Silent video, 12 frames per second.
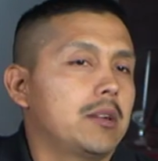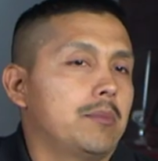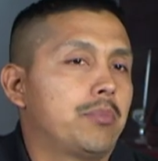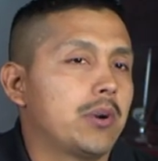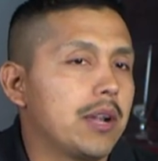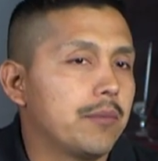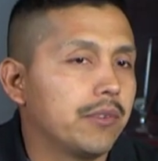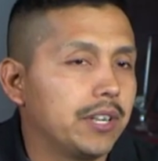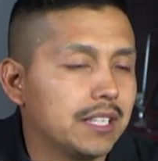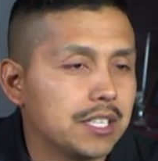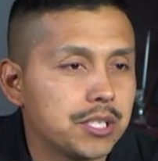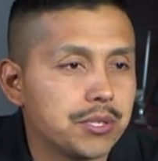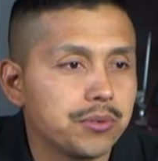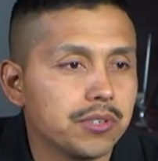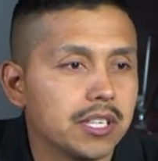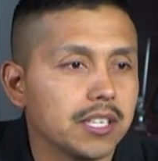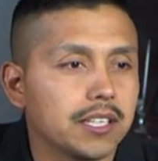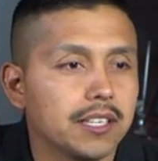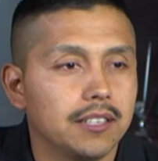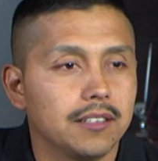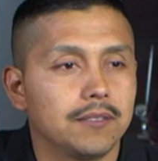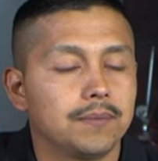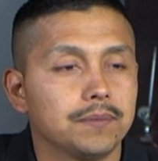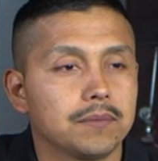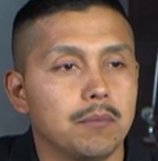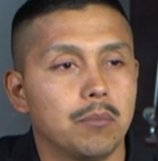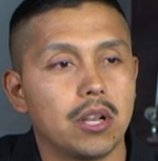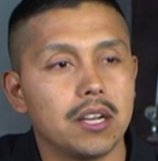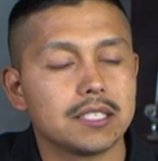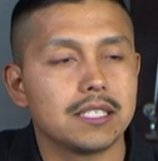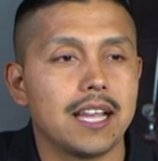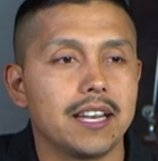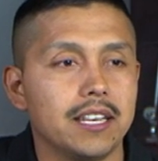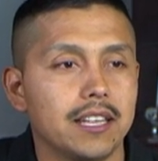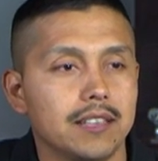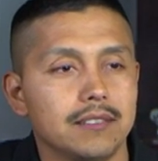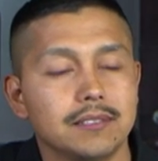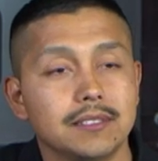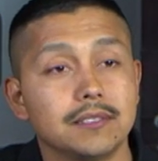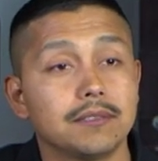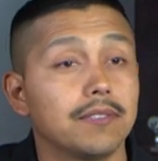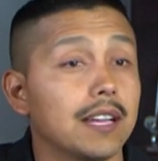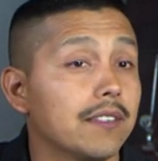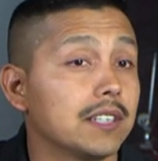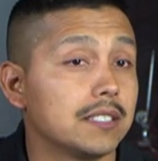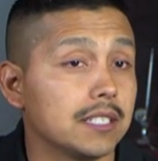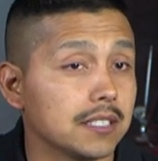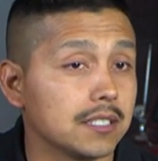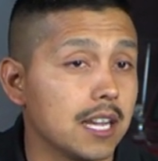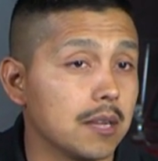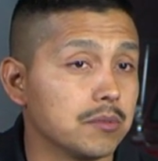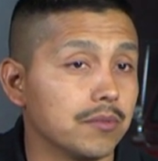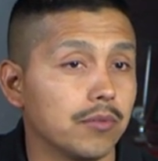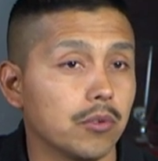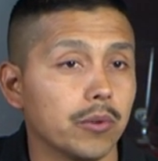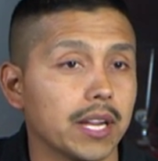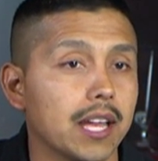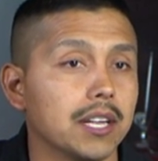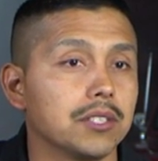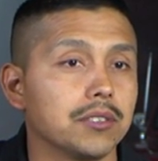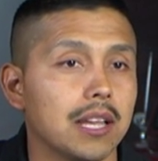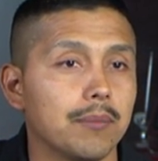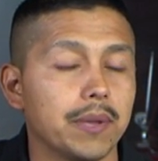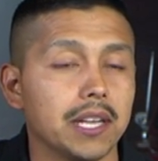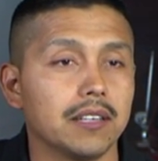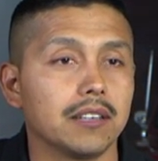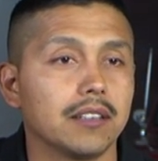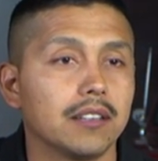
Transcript: up primering this truck, block sanding it five to six times before we got it to that paint.